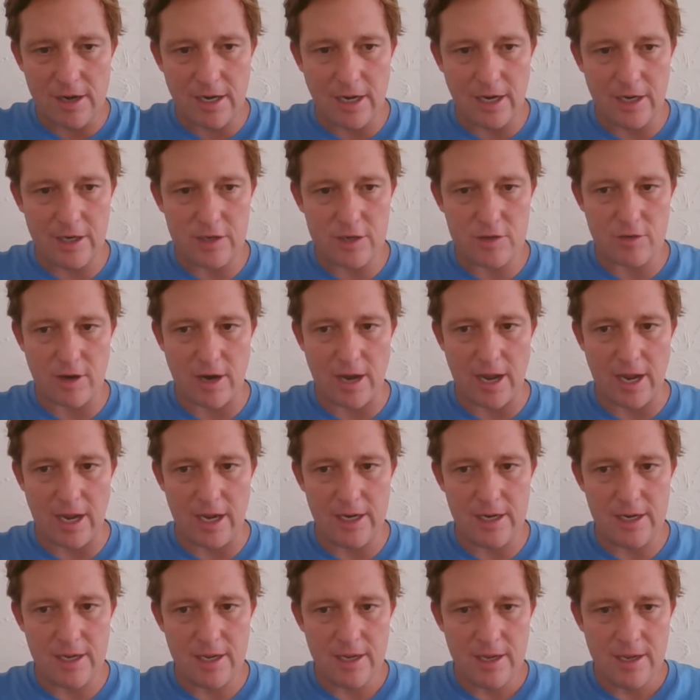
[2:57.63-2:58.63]
any
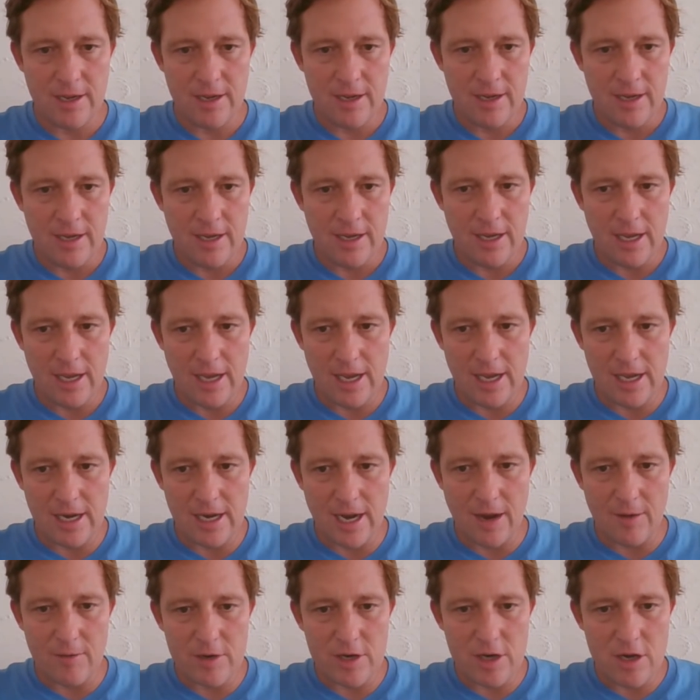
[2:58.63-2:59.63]
trade, and
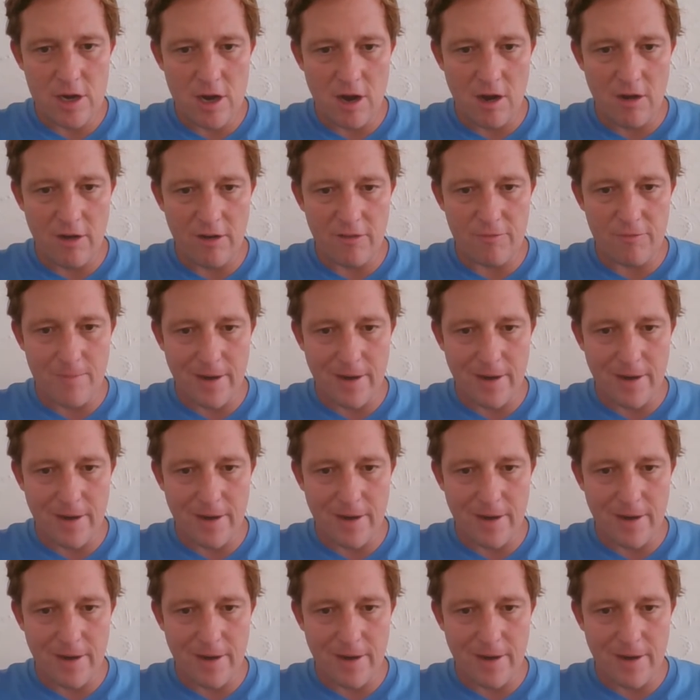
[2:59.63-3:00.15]
I want to know if my